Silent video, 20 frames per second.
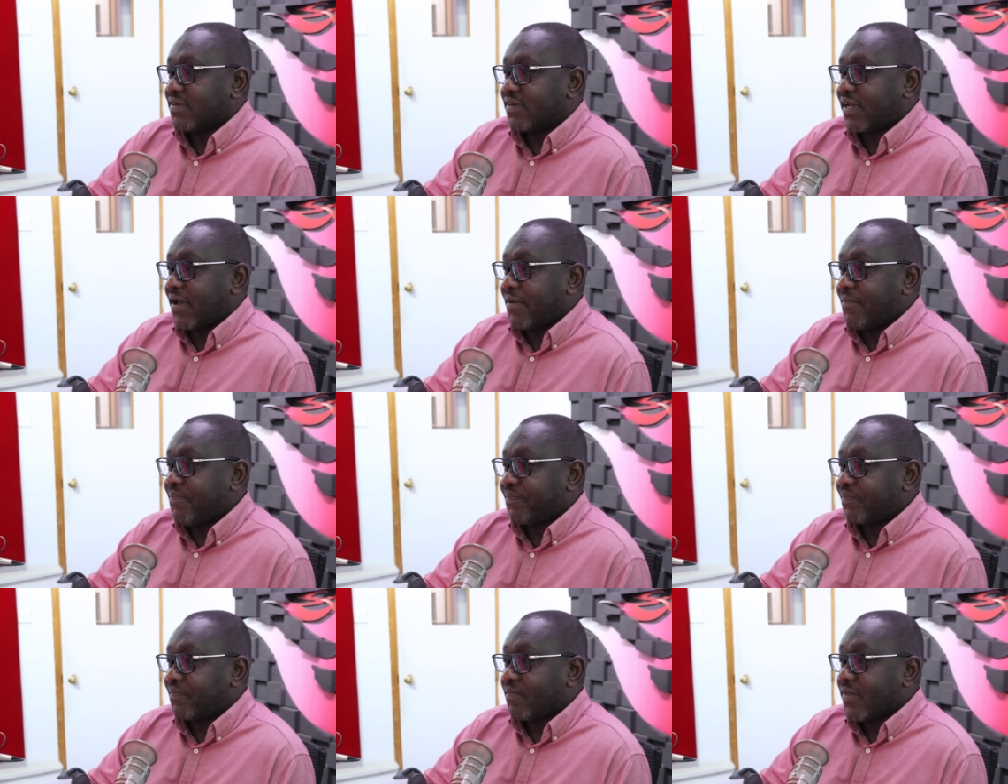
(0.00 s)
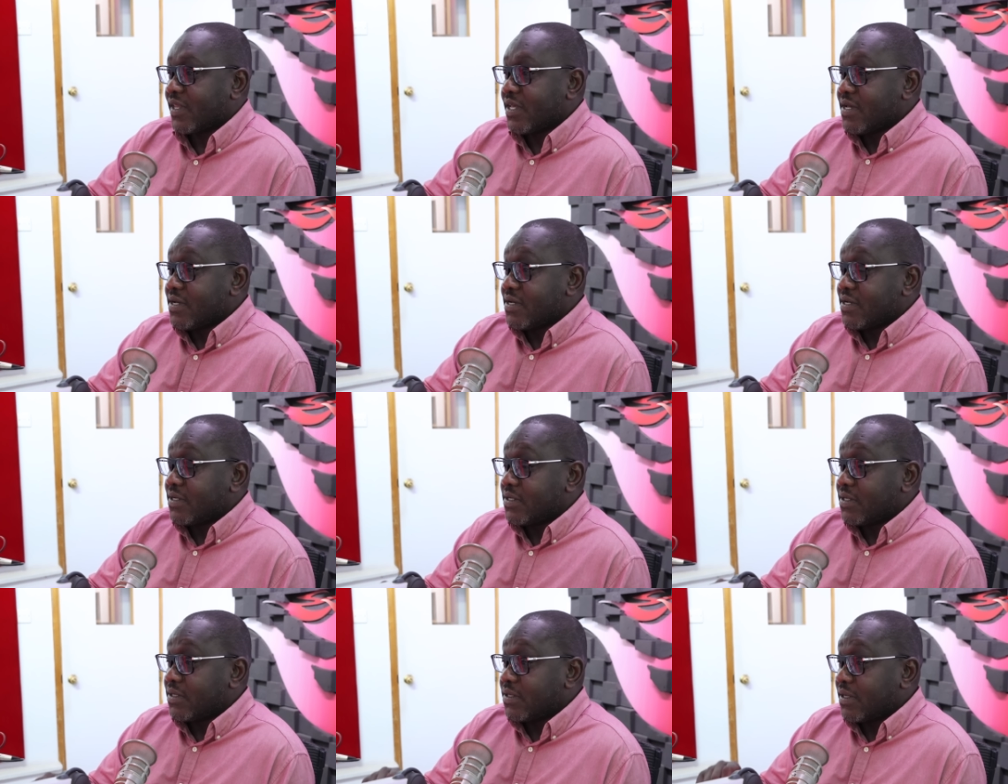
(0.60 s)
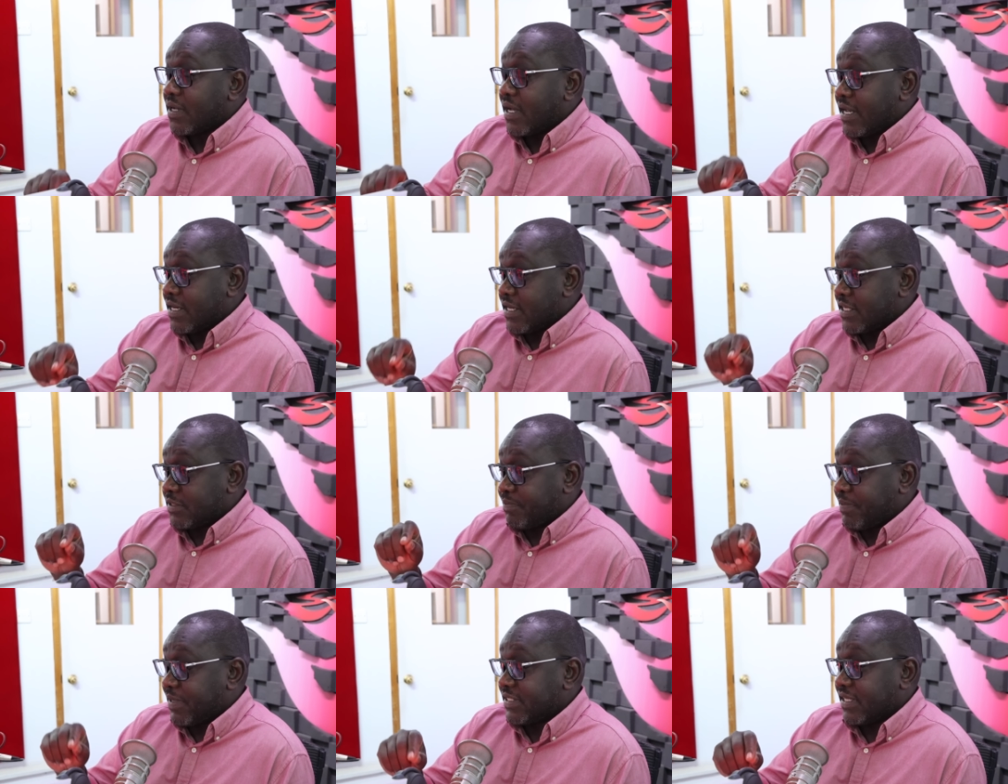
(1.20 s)
Okay? And
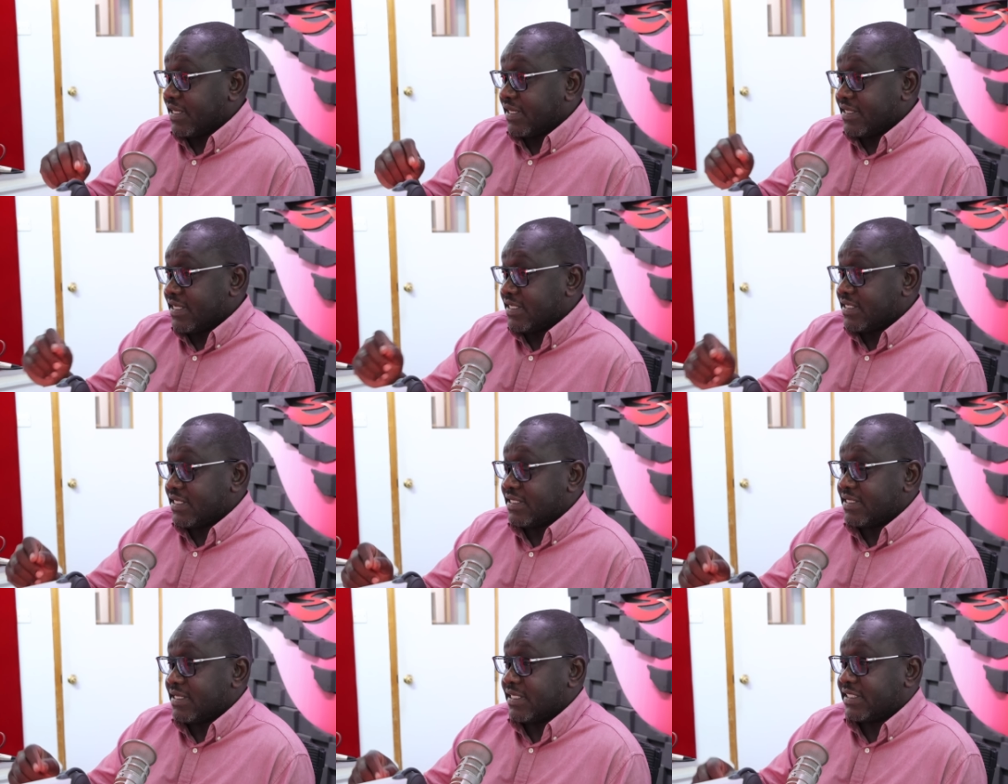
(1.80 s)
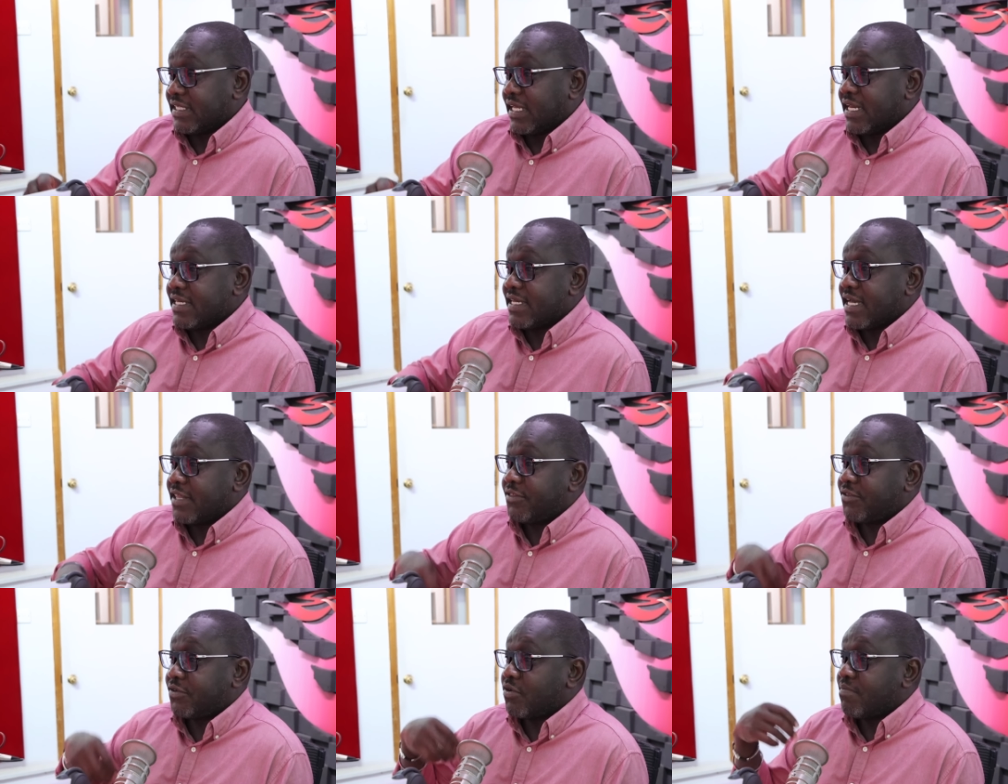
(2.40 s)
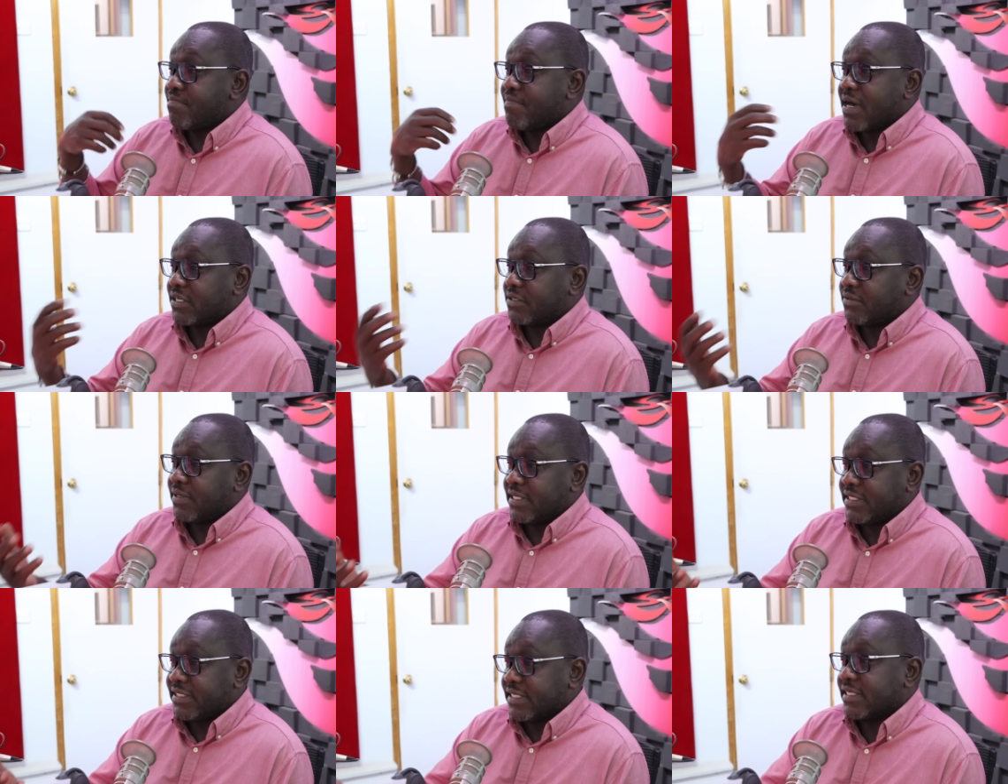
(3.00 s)
especially, this is the challenge I throw back
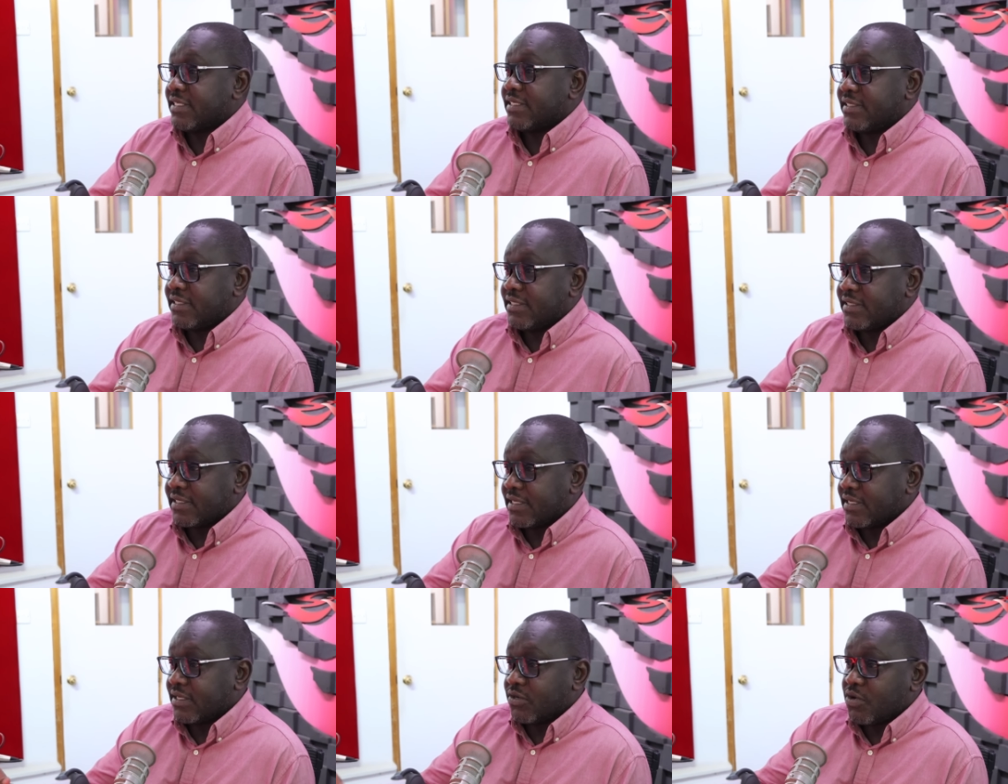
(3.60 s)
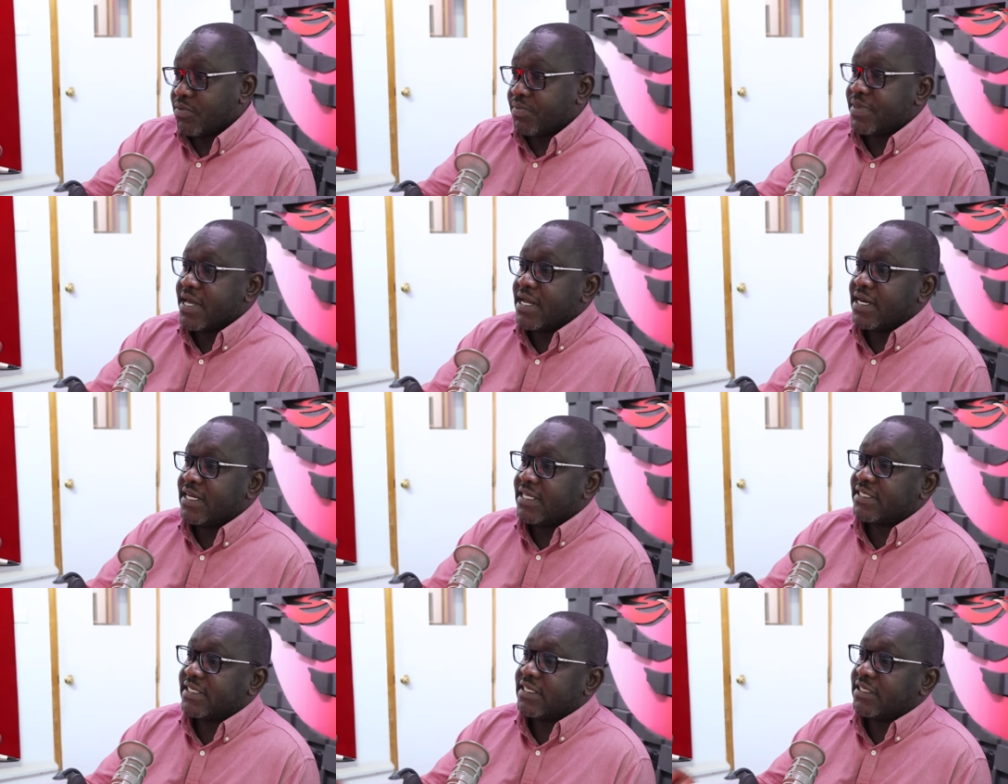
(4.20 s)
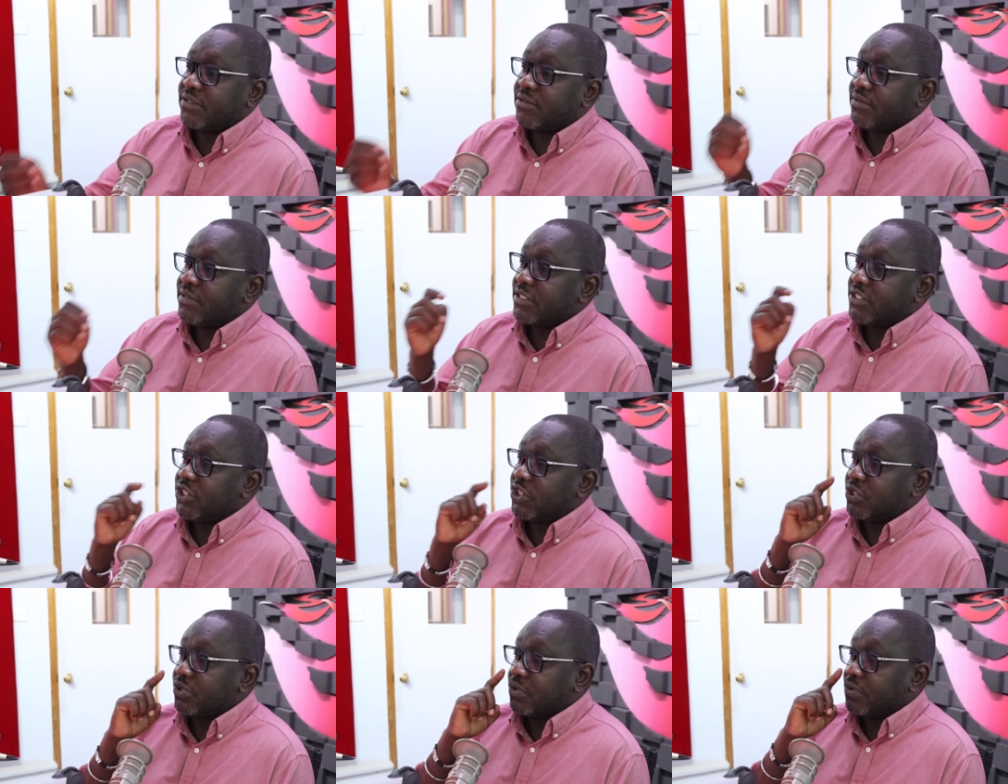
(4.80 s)
to the Gen Zs, and I hope they're listening to
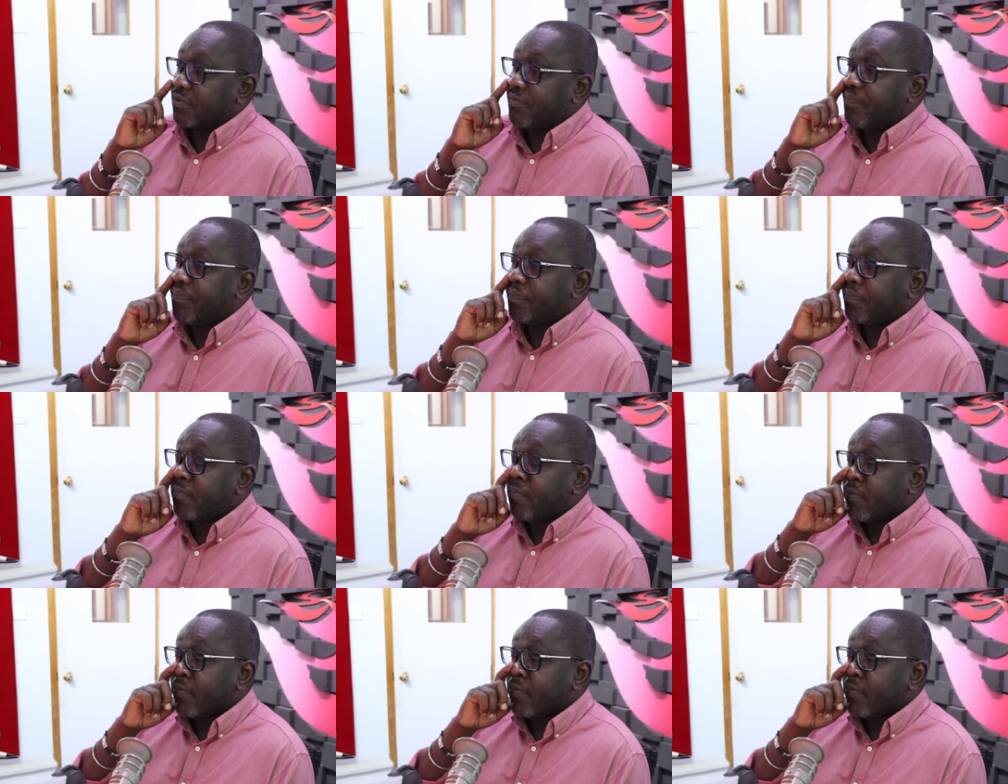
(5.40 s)
this show. Mm.